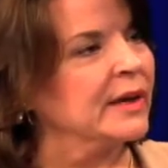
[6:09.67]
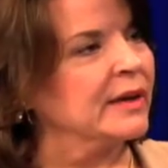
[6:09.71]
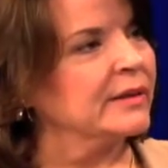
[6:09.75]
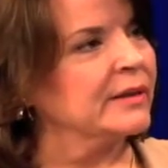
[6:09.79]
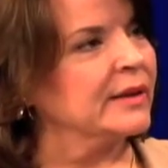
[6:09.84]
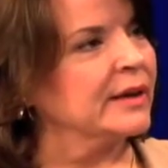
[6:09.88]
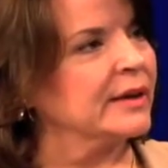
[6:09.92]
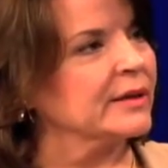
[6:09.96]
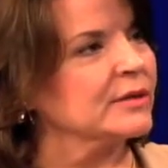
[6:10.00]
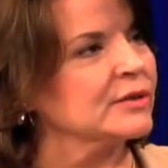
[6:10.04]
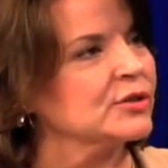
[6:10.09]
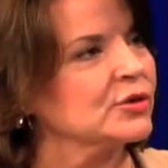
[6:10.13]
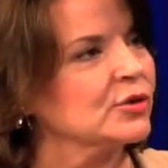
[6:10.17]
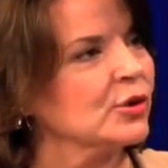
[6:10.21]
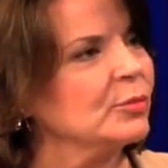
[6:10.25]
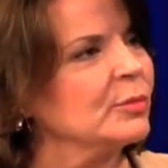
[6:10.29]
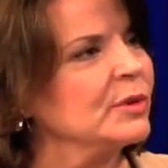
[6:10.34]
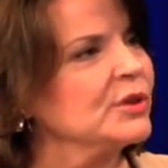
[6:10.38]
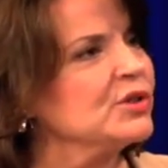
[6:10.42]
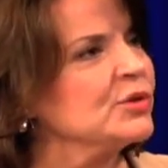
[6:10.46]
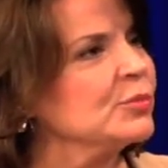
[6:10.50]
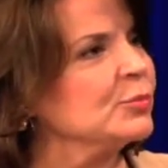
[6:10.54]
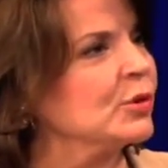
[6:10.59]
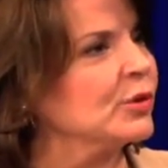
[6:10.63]
They are so
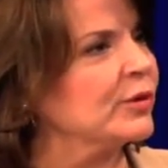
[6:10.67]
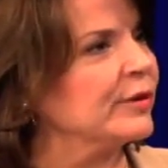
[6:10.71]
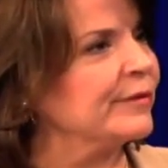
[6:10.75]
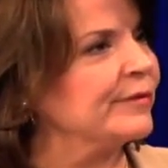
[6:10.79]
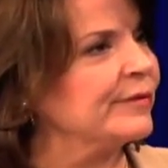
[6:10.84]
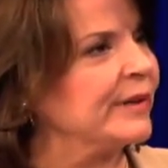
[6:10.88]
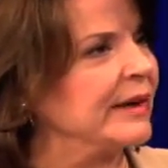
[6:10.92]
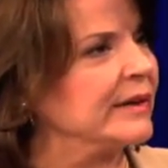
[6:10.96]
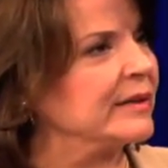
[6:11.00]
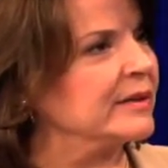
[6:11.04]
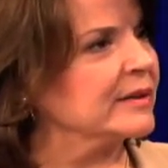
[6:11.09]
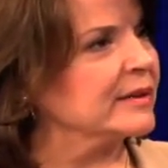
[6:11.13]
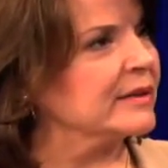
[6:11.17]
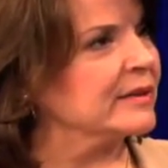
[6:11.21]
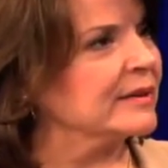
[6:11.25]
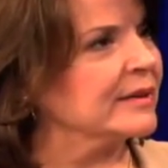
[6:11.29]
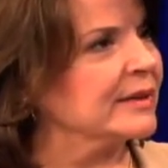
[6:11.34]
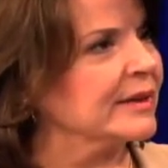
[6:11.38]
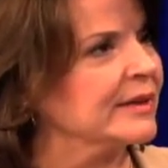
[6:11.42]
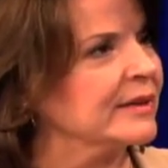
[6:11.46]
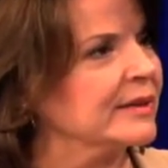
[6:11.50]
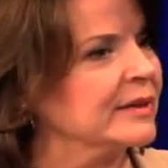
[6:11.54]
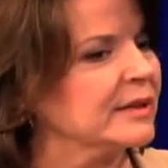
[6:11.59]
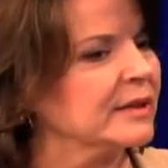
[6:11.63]
much more affected,
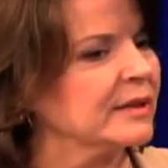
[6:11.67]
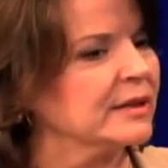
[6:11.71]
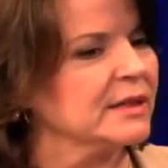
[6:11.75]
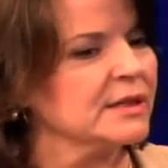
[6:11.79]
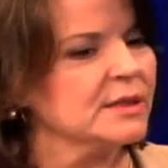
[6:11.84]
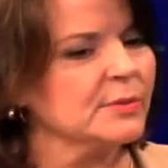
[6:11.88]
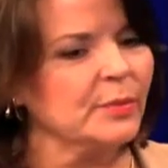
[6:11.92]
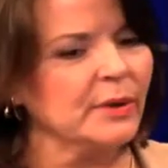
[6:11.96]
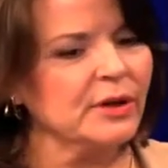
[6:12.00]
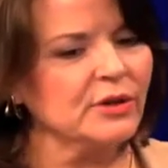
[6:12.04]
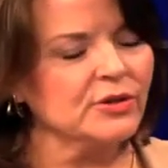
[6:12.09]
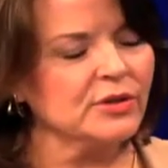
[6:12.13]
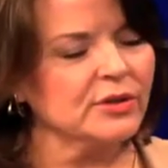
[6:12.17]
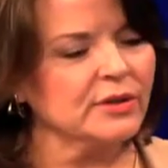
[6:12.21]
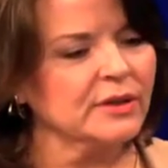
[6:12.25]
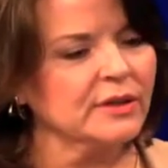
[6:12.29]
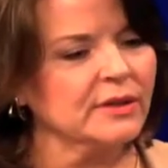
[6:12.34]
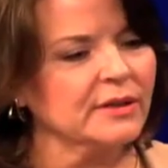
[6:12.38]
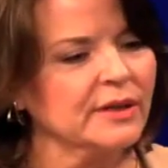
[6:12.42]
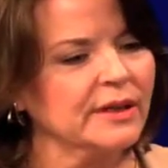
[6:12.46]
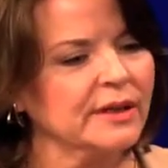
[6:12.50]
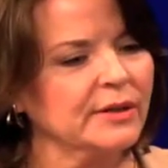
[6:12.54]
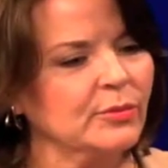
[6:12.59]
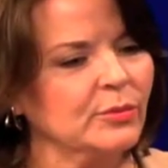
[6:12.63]
and especially,
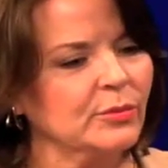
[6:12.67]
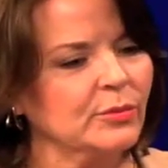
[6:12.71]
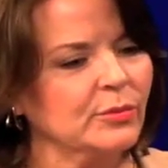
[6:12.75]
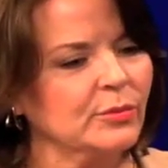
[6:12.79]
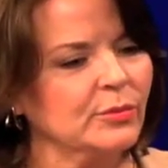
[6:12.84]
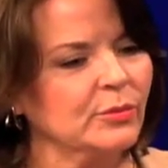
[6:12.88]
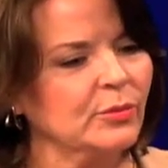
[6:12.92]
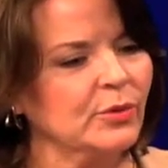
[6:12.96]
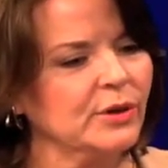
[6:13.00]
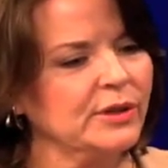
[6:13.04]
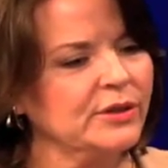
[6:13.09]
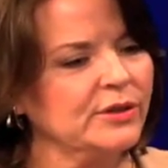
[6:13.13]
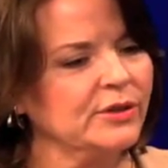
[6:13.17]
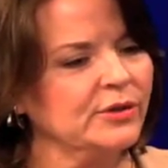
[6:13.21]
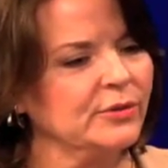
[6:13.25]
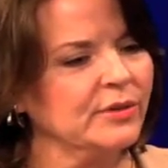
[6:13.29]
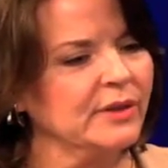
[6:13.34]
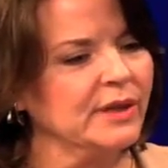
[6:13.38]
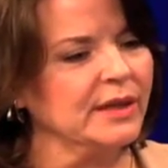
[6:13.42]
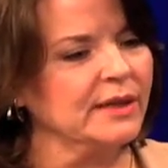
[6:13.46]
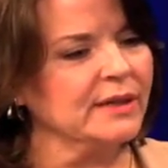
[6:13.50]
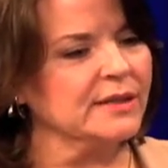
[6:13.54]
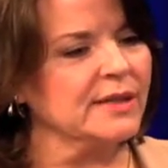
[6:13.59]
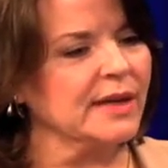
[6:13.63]
like, what do you
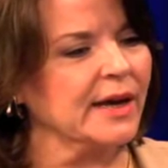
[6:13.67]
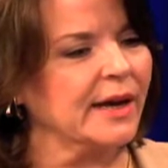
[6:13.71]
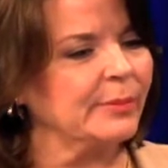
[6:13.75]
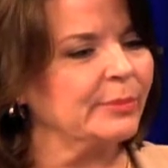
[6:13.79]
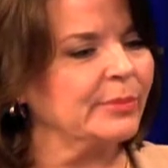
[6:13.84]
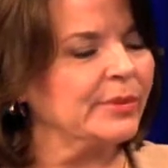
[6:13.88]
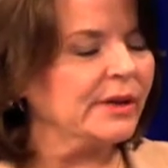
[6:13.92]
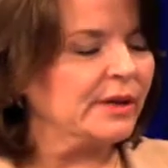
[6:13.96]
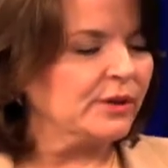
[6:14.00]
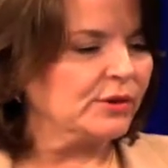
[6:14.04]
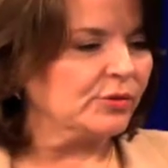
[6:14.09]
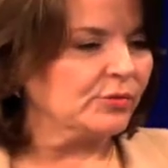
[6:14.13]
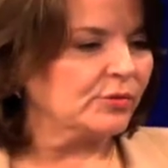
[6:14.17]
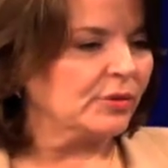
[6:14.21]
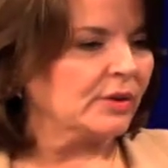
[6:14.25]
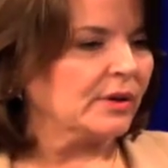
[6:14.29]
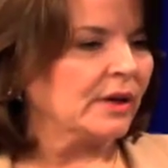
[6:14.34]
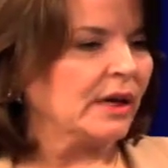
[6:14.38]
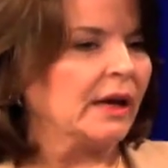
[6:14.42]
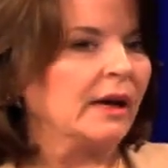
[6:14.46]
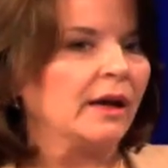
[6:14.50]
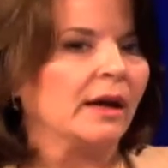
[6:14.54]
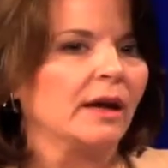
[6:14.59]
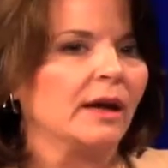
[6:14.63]
think is happening to
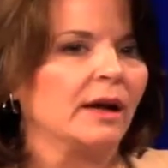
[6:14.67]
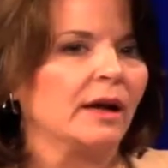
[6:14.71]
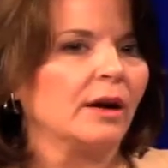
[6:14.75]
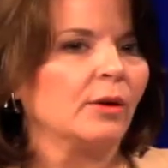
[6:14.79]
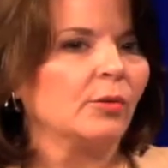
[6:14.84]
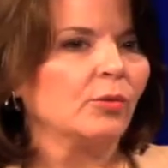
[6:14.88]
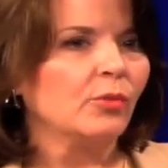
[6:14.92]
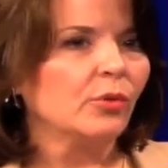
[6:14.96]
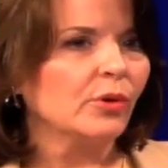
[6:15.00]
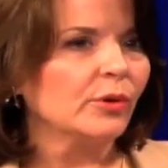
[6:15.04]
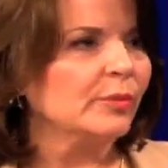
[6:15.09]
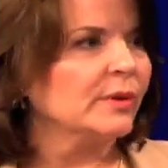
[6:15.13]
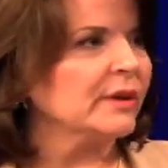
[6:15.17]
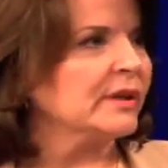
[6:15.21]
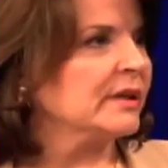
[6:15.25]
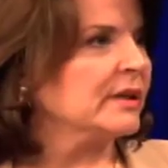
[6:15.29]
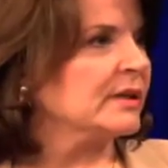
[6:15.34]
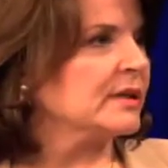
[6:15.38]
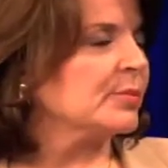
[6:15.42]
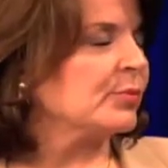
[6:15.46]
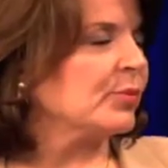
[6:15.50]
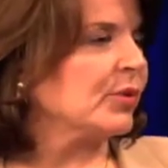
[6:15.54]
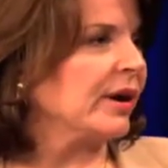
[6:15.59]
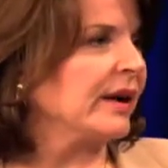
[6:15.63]
a woman
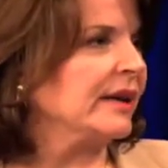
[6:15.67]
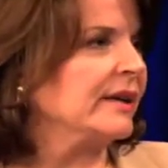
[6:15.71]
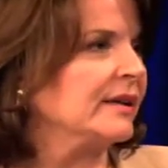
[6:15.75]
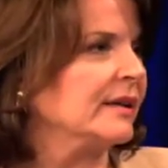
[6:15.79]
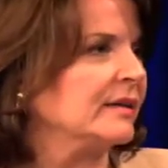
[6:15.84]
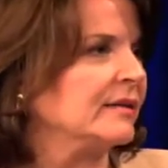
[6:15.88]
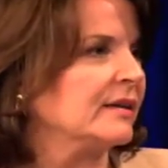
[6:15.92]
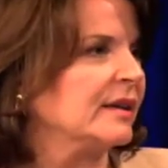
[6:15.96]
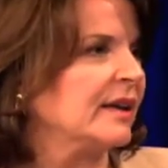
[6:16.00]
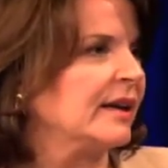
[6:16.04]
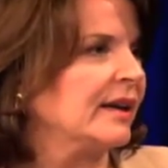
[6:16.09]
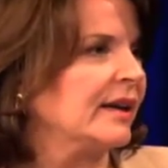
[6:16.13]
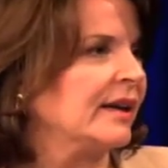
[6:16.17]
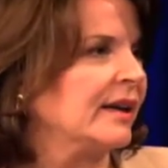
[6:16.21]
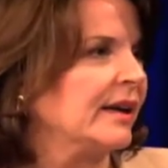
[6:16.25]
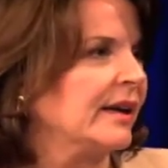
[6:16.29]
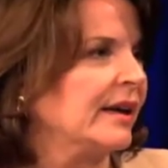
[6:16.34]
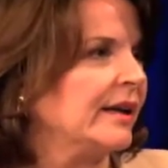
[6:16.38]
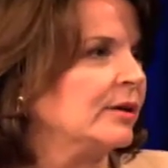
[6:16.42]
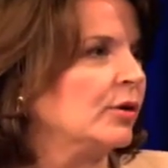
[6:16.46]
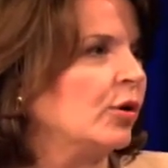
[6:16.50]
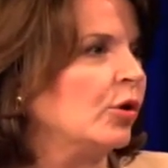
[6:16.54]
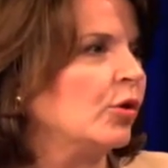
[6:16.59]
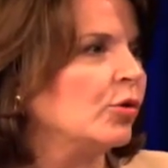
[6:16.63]
that's pregnant?
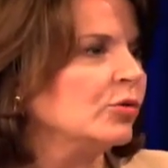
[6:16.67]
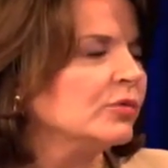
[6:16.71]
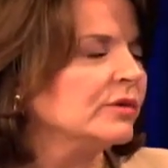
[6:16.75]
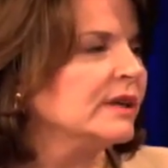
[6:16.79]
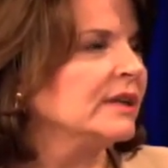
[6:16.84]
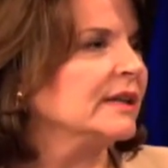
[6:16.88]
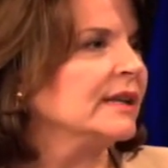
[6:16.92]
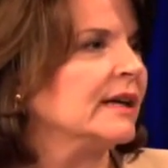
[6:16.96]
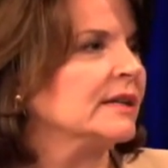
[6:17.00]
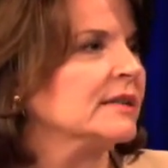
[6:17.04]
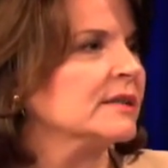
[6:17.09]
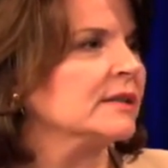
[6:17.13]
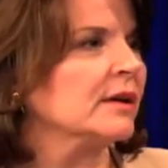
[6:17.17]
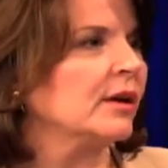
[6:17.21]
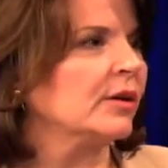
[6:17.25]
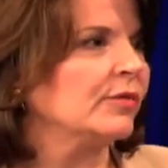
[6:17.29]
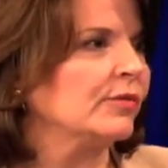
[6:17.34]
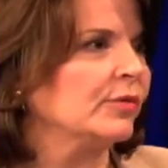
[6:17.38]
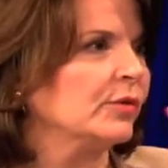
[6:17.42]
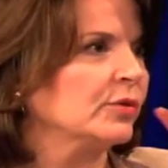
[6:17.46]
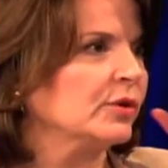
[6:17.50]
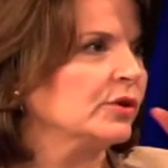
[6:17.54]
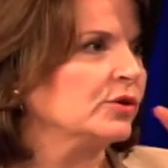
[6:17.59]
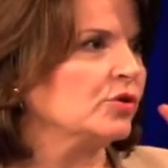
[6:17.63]
And holding that cell
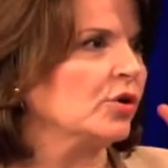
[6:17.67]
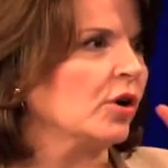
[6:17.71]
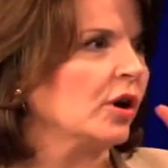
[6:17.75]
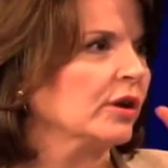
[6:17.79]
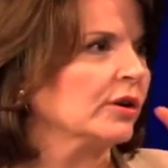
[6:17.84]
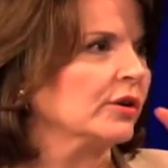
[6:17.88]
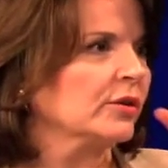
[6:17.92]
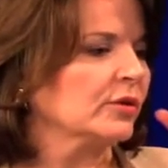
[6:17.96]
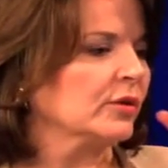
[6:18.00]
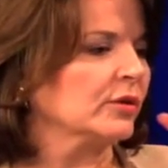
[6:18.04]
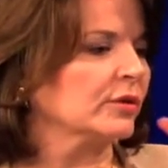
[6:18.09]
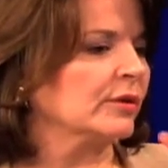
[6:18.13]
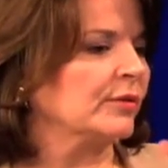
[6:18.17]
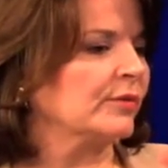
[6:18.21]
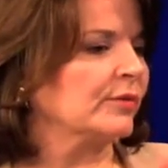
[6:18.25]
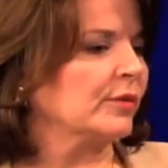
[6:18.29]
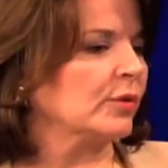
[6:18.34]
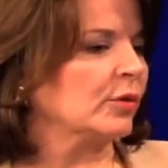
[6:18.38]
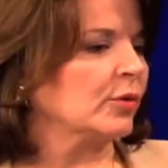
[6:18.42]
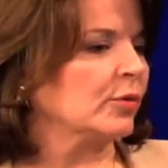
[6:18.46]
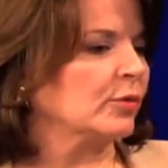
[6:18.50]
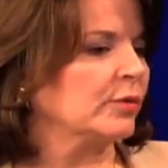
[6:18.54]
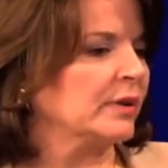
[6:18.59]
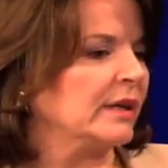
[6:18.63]
phone and talking on the
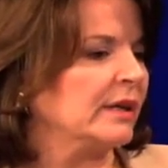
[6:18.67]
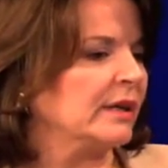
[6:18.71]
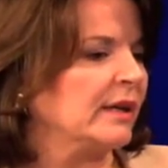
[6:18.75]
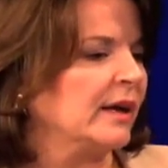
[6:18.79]
phone, and